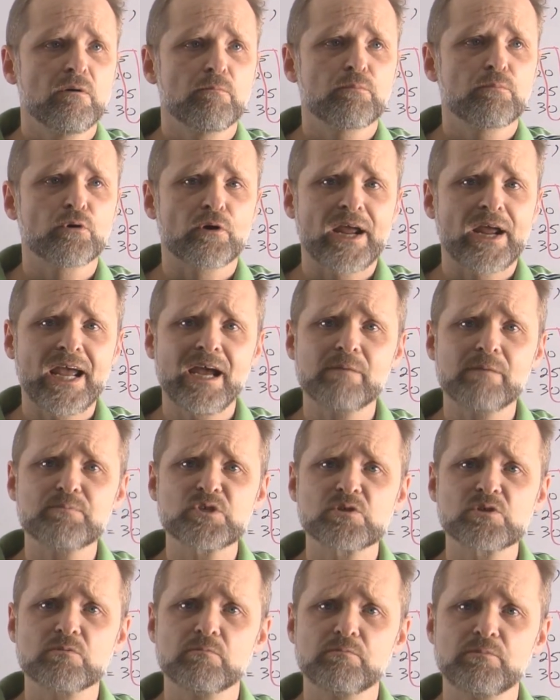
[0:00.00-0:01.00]

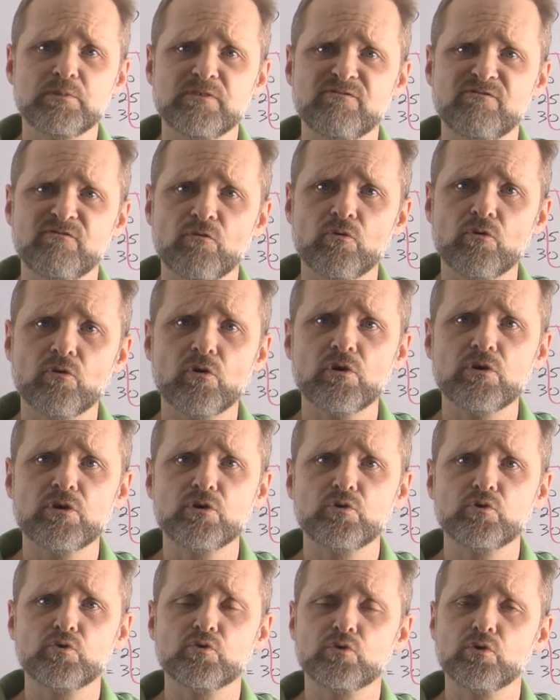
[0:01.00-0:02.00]
Perhaps before
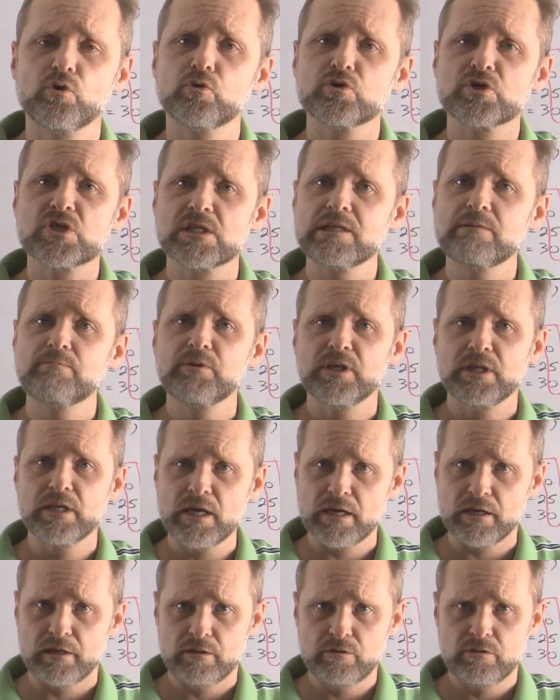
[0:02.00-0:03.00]
you go to sleep at
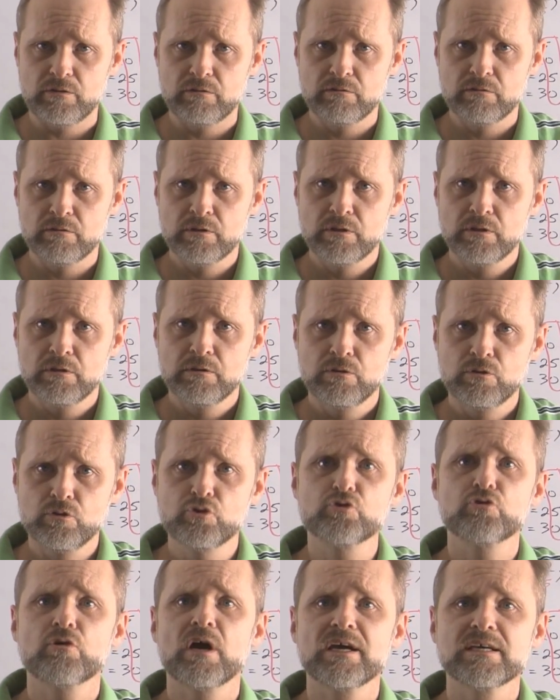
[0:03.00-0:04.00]
night, you
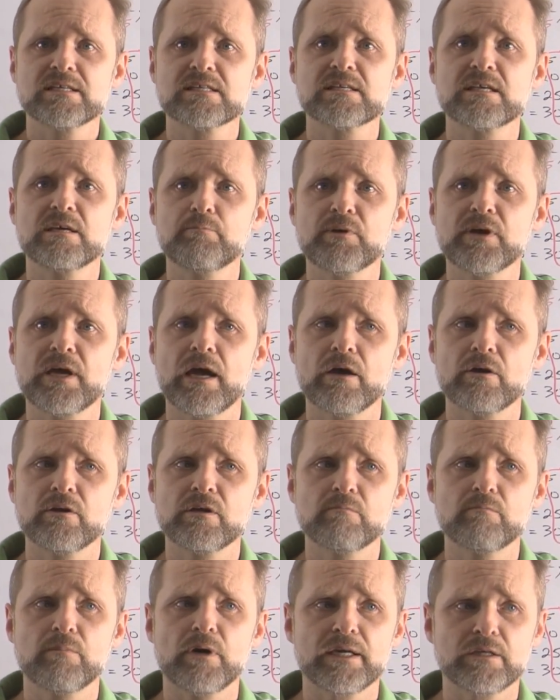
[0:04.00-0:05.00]
try skip
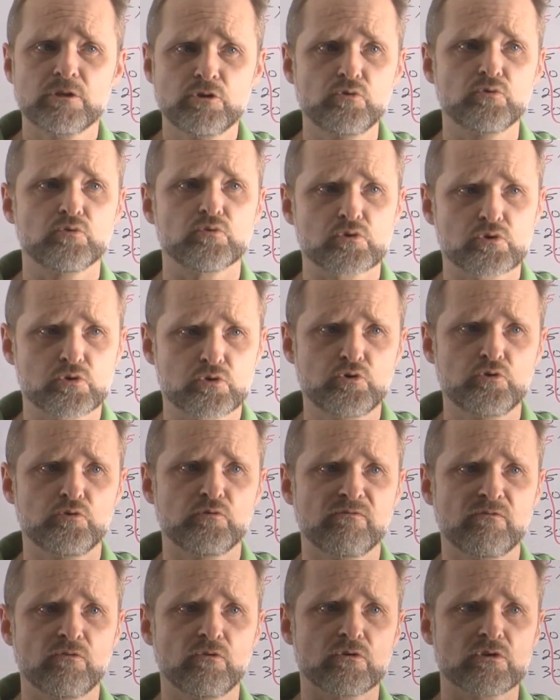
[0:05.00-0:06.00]
counting by twos 2,
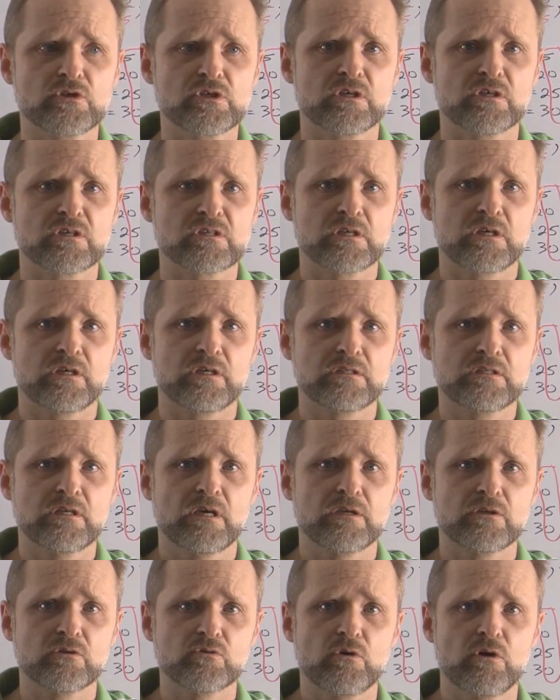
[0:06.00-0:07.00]
4, 6, 8,
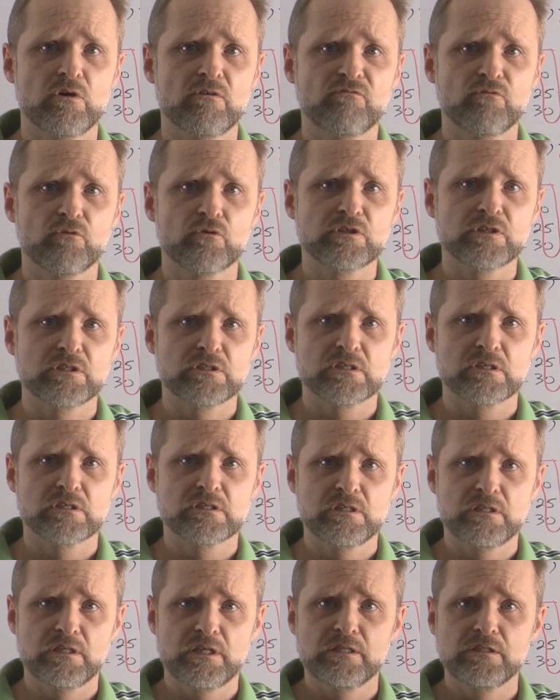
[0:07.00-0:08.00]
10, 12, 14,
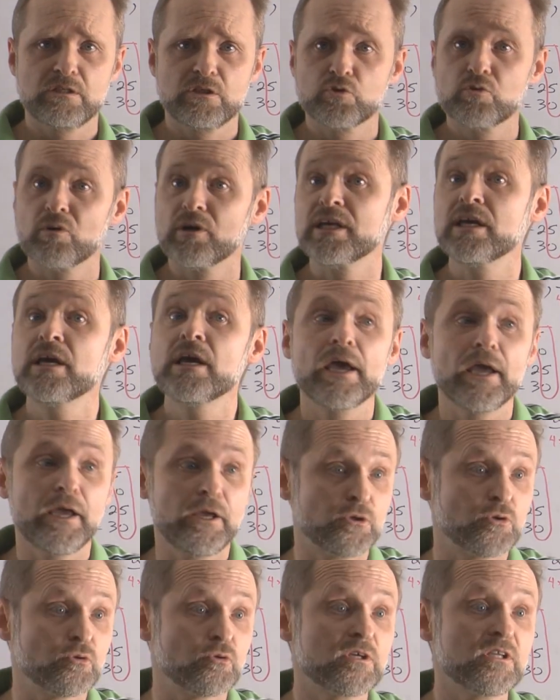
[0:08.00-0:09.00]
16, 18, 20,
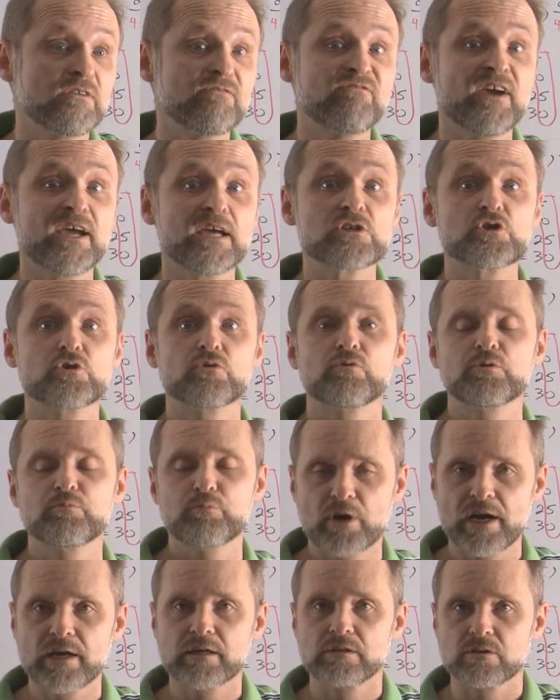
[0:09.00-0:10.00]
and you'll get faster with
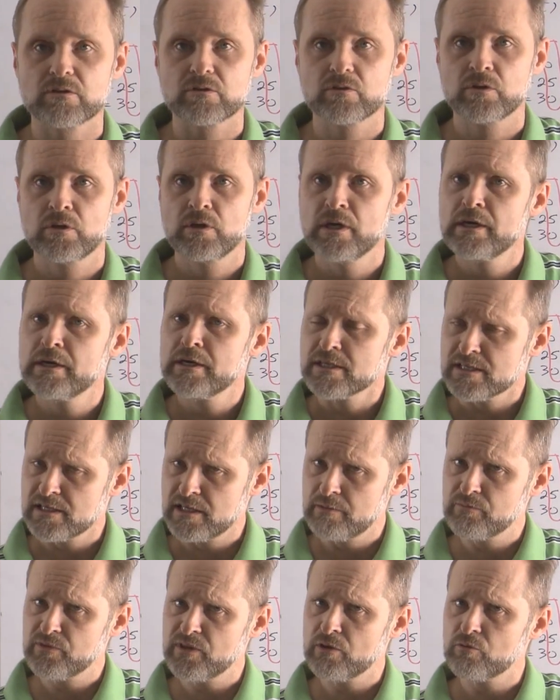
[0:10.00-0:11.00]
practice.
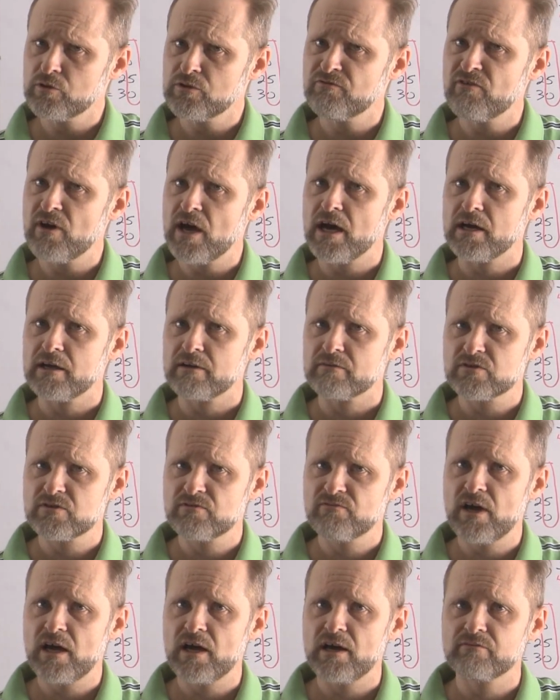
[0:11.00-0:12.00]
Same thing with fives
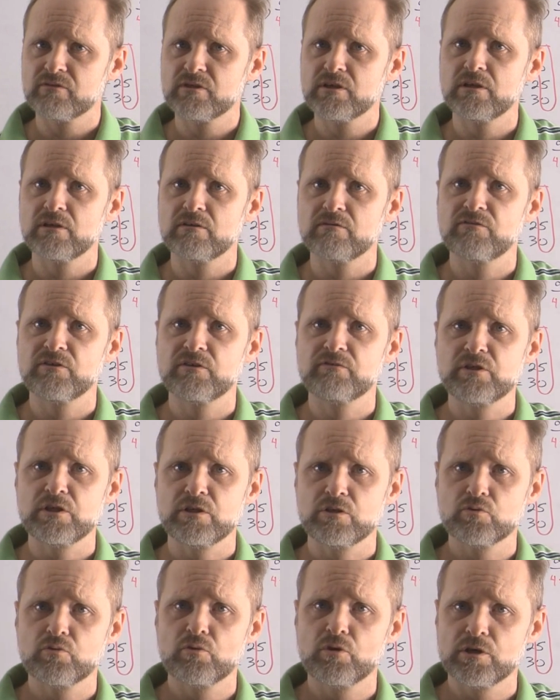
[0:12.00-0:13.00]
5, 10,
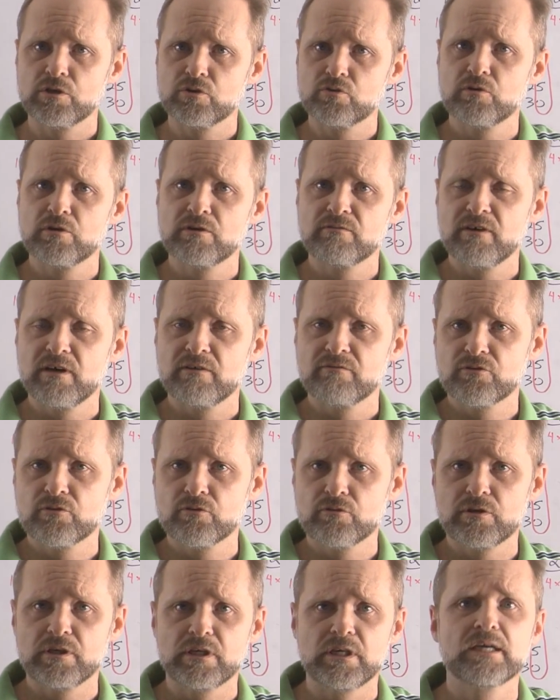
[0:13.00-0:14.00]
15, 20, 25,
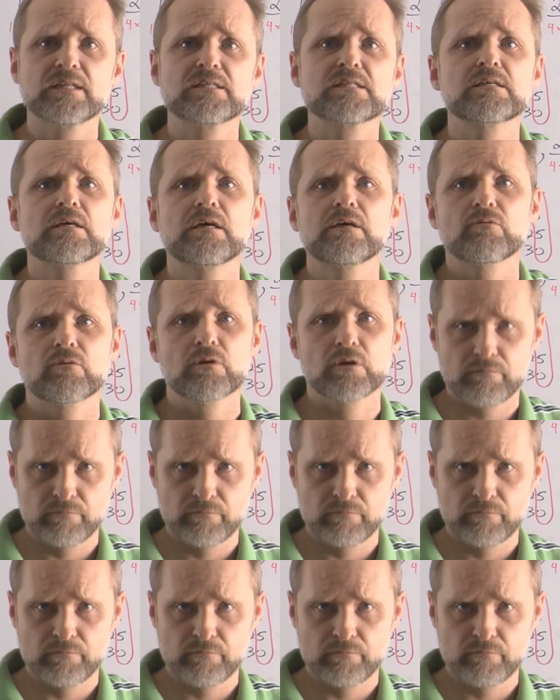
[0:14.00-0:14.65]
30, etc.